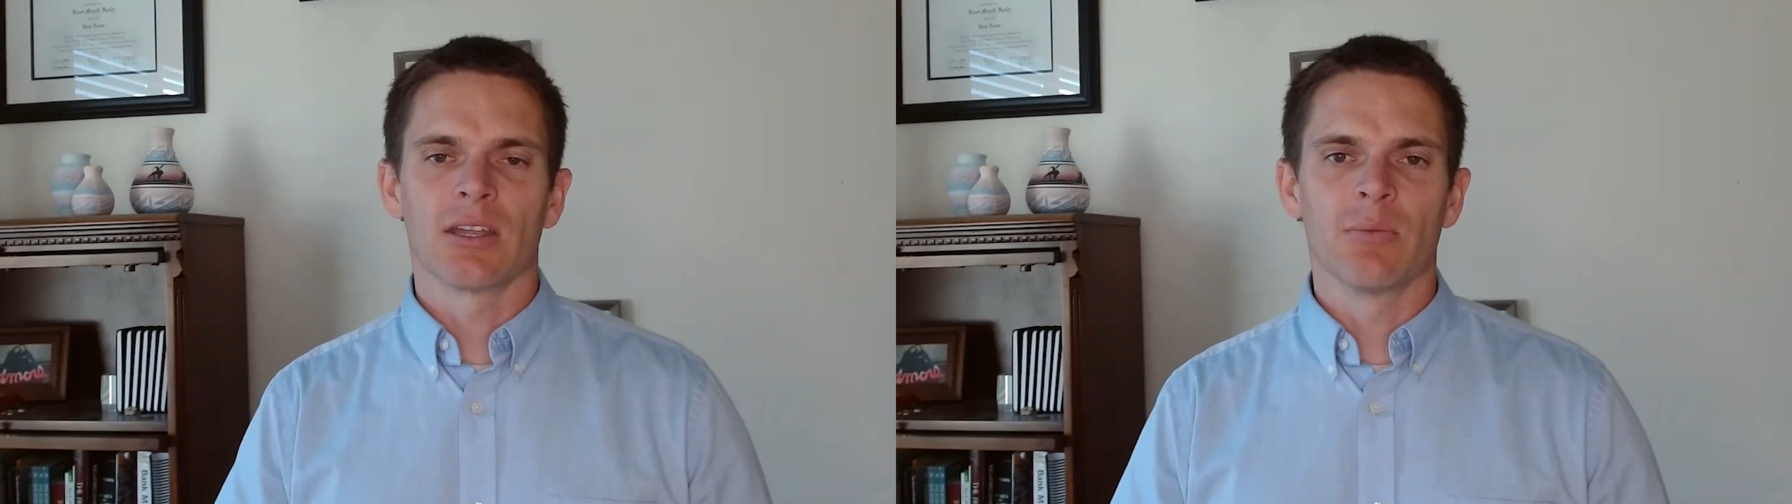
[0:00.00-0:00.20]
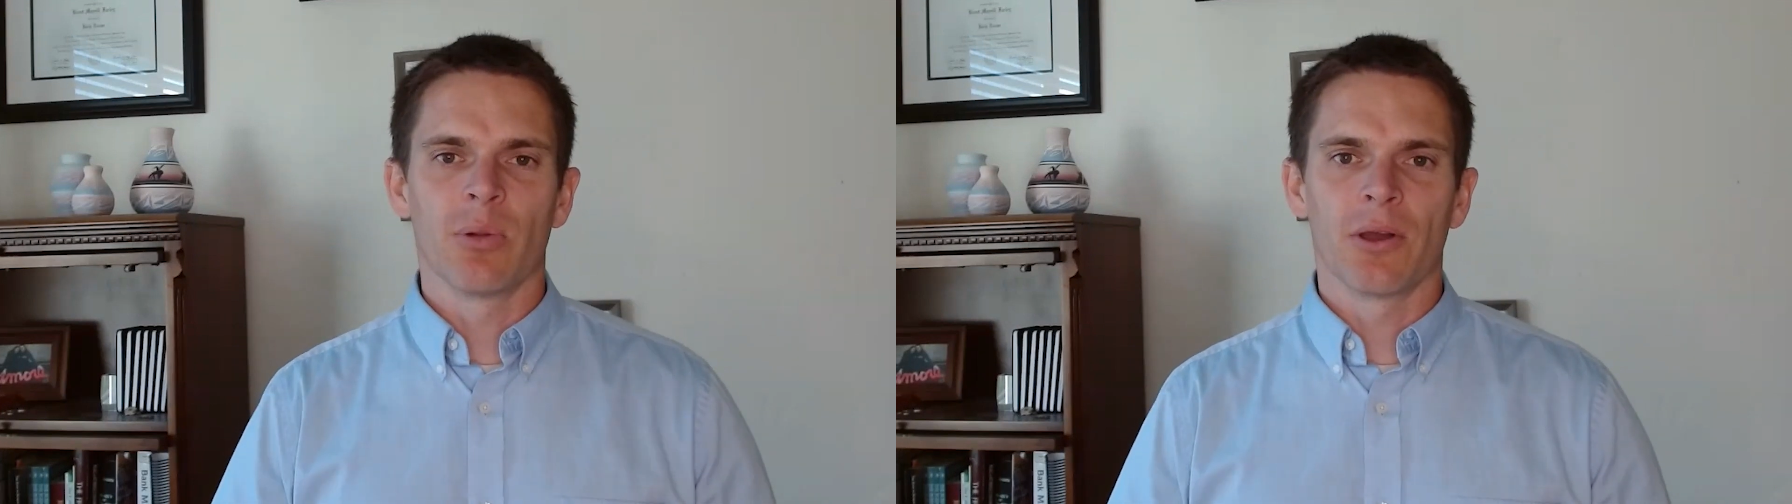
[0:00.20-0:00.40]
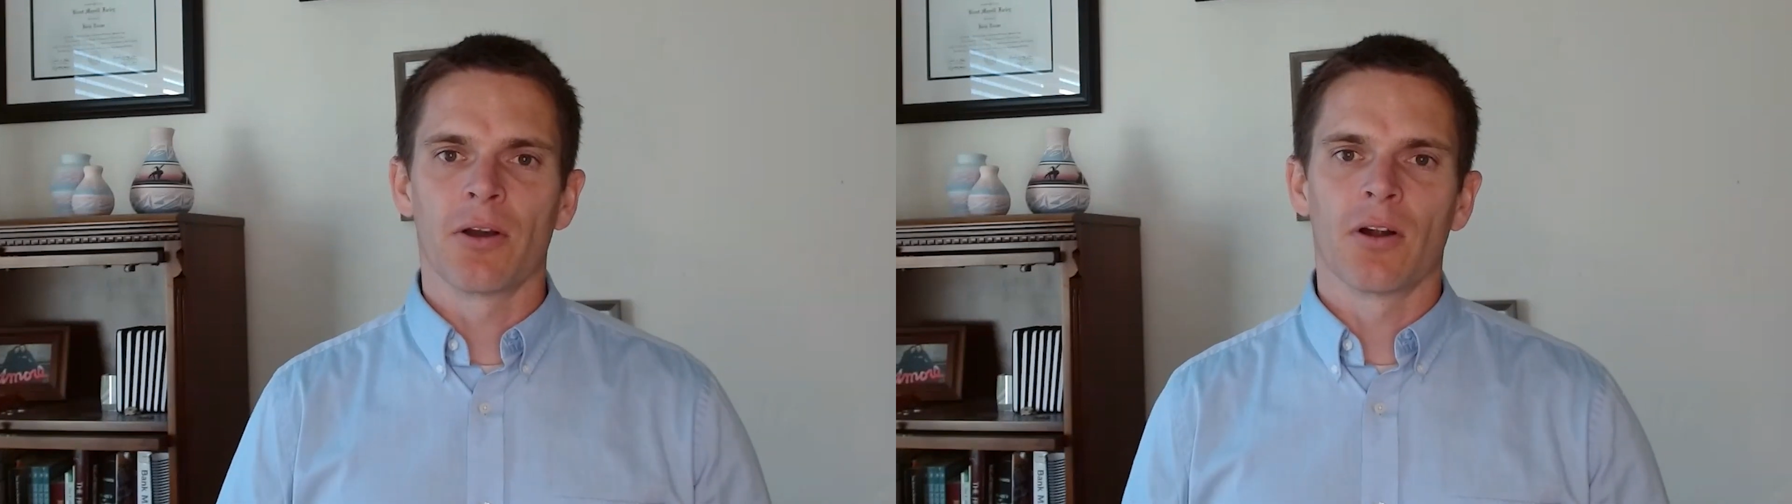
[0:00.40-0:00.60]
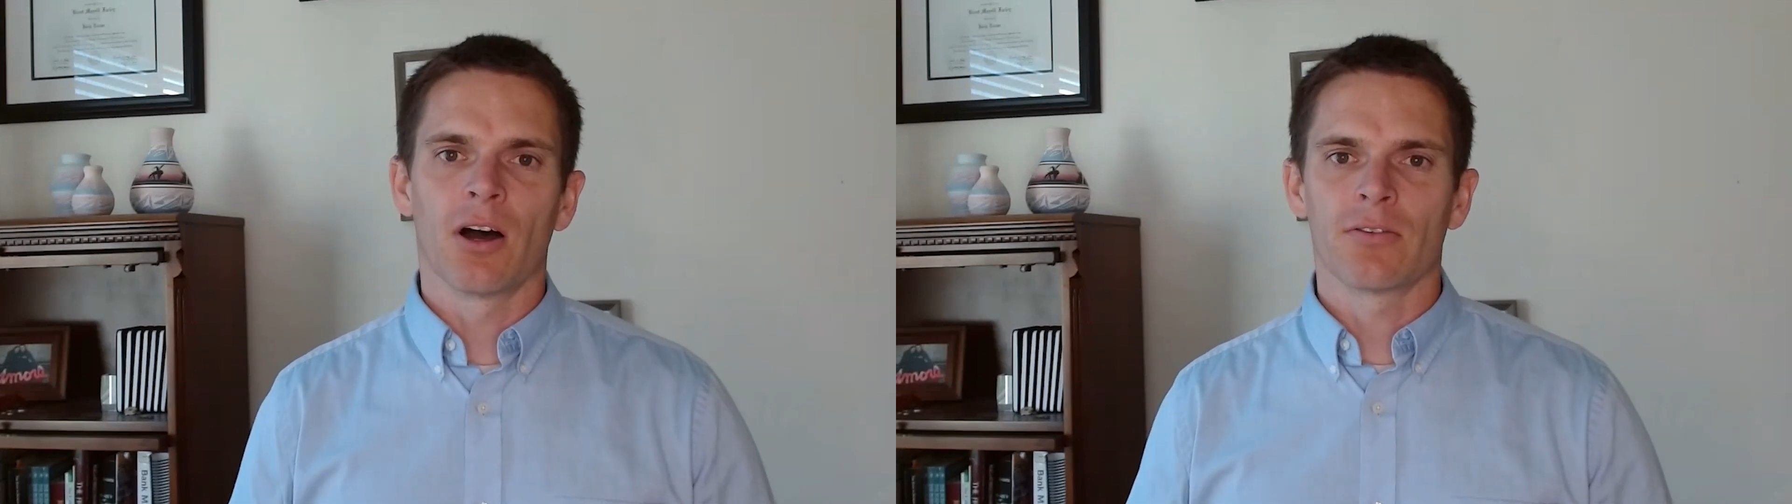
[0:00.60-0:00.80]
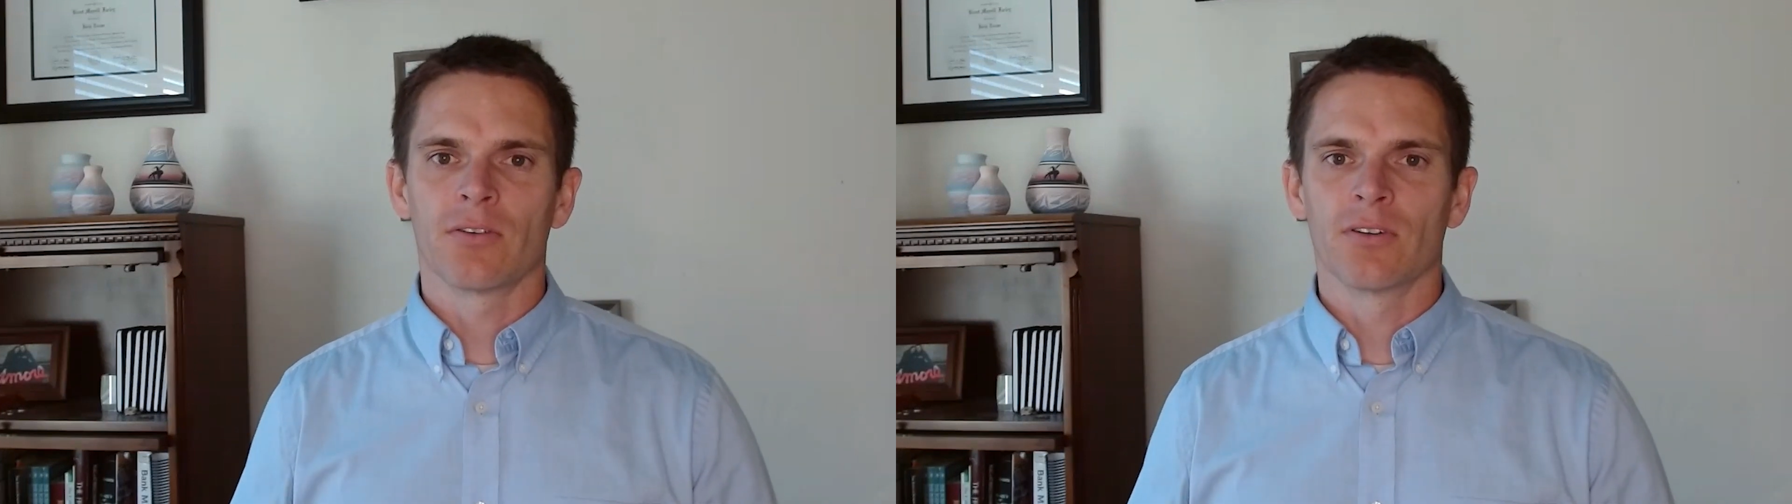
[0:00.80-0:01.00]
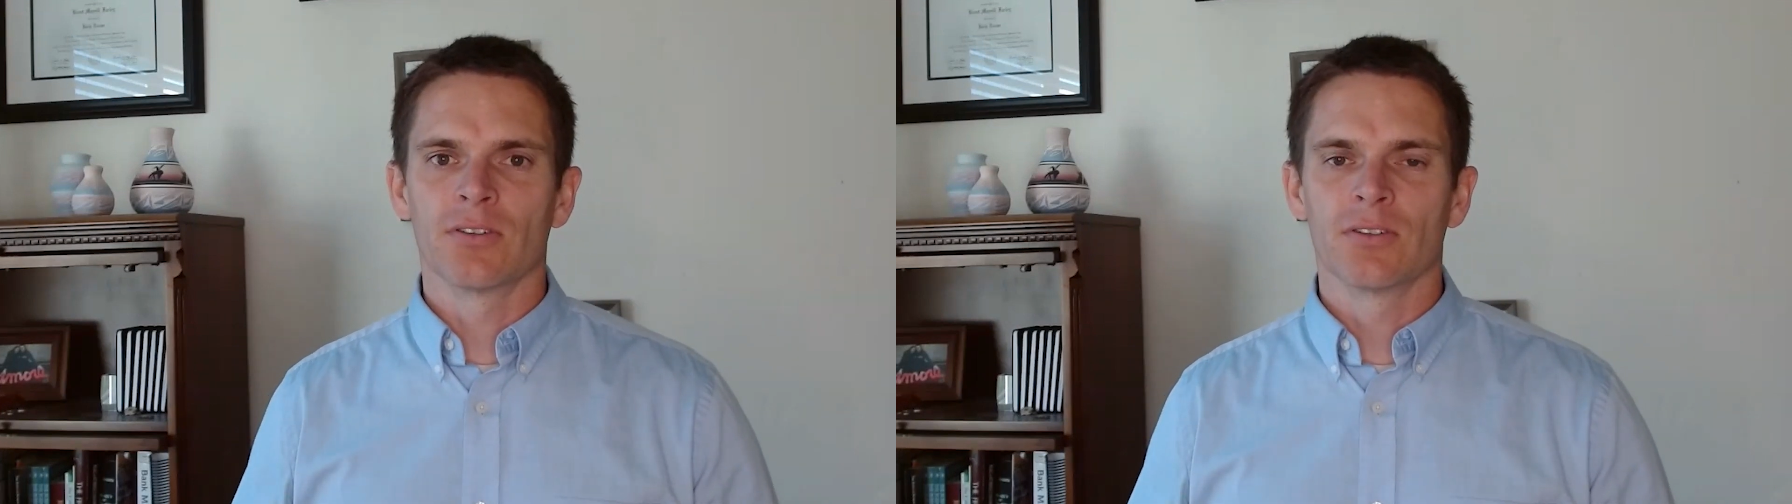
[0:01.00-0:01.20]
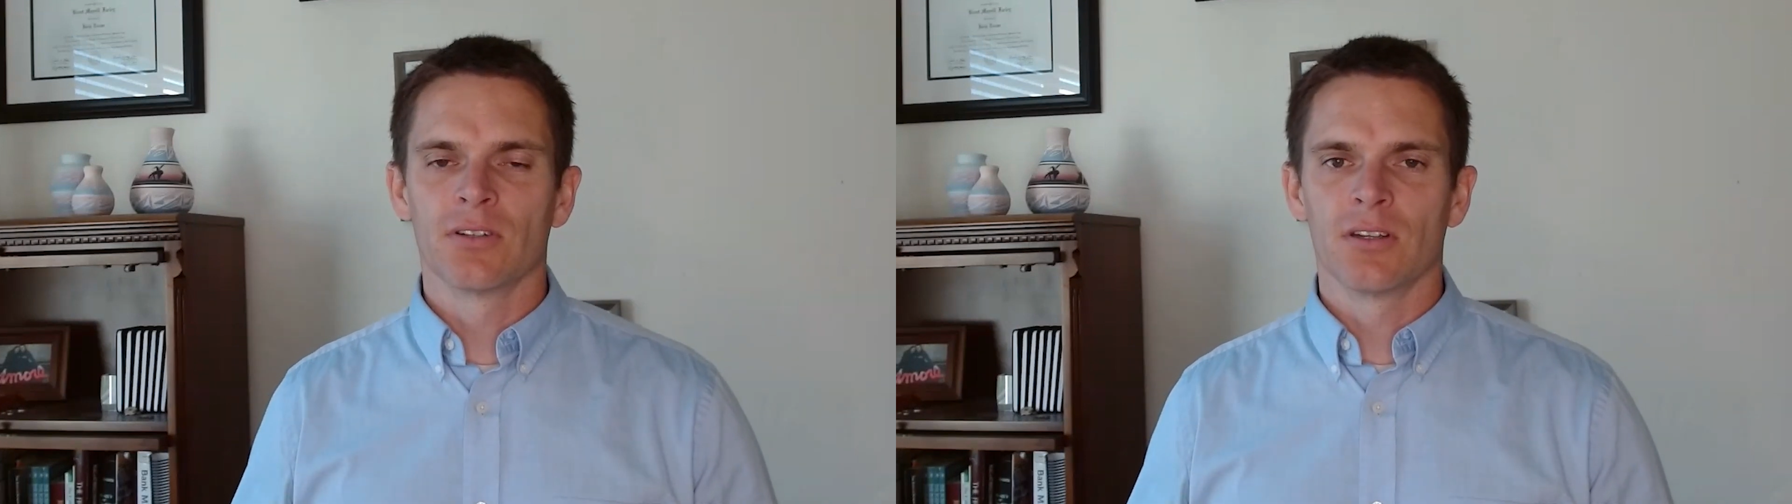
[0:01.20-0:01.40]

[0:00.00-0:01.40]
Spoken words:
can better offer